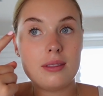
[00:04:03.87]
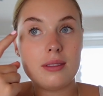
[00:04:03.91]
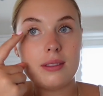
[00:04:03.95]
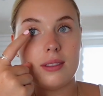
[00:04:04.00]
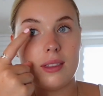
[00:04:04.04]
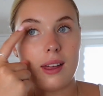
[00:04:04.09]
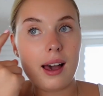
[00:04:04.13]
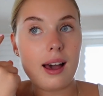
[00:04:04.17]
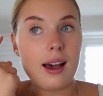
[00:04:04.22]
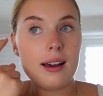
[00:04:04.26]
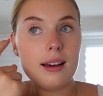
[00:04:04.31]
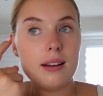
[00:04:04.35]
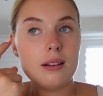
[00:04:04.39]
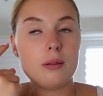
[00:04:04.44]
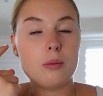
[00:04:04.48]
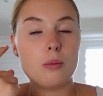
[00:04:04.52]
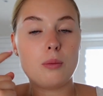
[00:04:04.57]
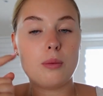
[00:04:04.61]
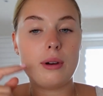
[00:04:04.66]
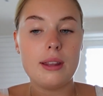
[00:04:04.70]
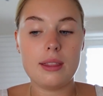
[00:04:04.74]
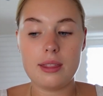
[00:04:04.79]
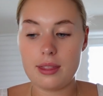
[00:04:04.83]
that
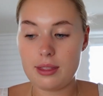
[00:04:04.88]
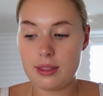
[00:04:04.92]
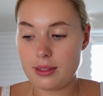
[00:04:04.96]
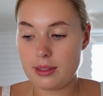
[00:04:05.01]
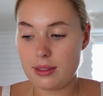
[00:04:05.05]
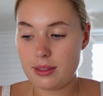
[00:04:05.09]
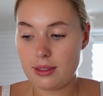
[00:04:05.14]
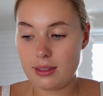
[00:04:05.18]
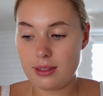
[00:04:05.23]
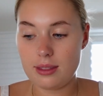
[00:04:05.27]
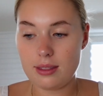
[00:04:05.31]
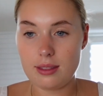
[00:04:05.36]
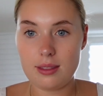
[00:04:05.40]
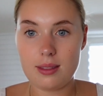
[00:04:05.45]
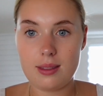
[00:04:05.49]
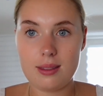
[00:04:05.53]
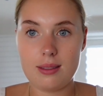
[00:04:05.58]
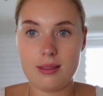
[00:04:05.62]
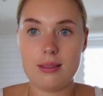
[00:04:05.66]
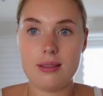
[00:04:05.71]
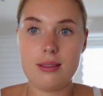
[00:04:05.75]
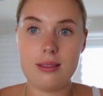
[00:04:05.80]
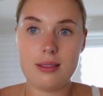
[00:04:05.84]
with
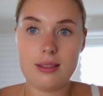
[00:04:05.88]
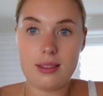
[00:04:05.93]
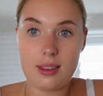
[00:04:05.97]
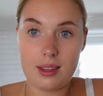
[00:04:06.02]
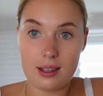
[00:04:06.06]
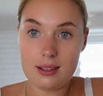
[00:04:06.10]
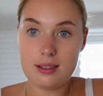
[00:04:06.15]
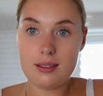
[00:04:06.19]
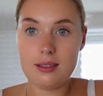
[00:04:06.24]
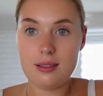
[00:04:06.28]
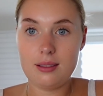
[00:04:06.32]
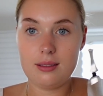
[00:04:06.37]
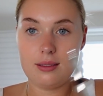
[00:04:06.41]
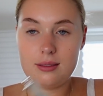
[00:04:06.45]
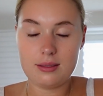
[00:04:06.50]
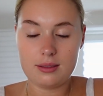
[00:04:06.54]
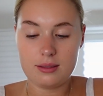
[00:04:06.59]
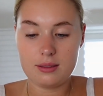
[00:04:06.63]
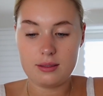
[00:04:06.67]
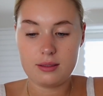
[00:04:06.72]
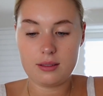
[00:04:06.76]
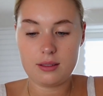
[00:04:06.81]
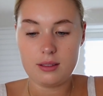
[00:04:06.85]
this.
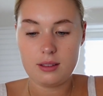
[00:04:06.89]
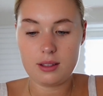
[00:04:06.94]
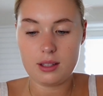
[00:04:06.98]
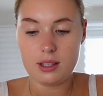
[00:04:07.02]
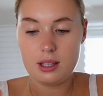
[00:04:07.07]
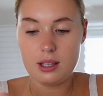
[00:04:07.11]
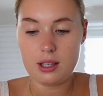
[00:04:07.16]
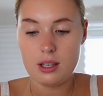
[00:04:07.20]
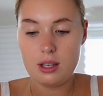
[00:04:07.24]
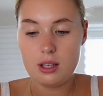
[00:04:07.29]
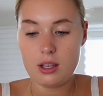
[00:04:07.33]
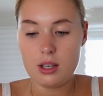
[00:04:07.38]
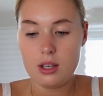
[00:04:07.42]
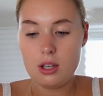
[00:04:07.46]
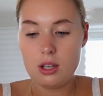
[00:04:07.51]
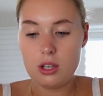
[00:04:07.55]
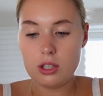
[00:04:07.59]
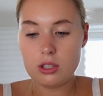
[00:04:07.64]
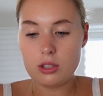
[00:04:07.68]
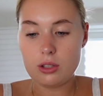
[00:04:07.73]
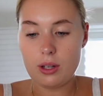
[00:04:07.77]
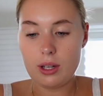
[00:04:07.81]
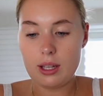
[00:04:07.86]

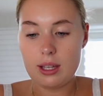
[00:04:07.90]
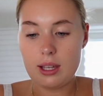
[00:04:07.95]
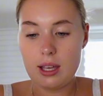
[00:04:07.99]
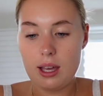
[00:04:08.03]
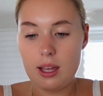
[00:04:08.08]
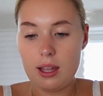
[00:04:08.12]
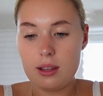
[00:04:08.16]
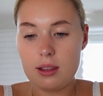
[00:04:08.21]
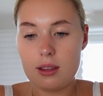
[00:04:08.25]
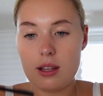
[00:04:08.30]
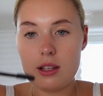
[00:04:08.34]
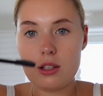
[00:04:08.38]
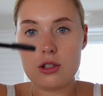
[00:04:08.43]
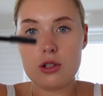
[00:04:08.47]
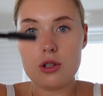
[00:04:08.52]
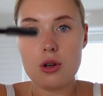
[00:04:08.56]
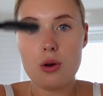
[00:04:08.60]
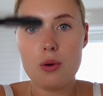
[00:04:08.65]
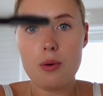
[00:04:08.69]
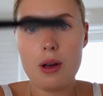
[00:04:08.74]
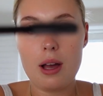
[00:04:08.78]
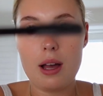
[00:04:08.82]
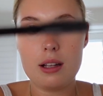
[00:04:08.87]
So there's
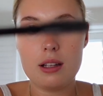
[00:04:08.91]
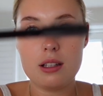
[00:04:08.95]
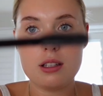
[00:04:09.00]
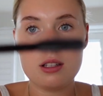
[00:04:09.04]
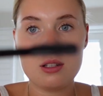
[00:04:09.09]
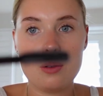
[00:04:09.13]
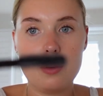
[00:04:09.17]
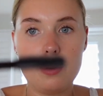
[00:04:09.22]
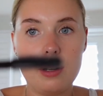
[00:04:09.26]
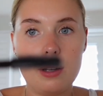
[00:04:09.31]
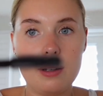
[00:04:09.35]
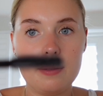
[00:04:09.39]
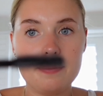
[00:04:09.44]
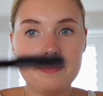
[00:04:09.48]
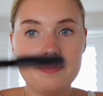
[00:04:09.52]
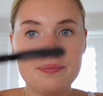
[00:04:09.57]
two ends to it,